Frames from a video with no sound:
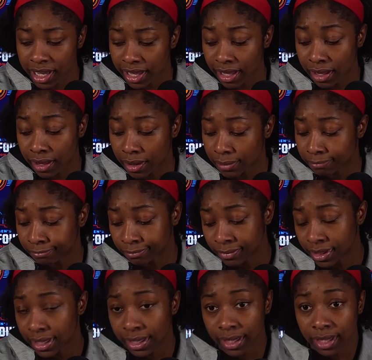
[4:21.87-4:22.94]

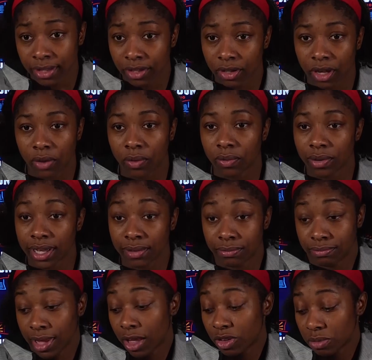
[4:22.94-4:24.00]
You know, it
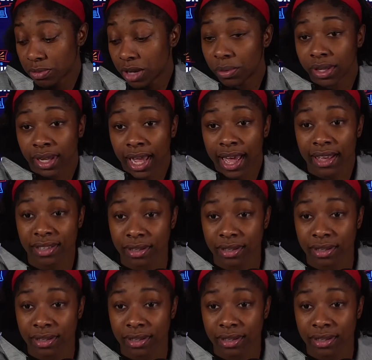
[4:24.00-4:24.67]
helps me relax,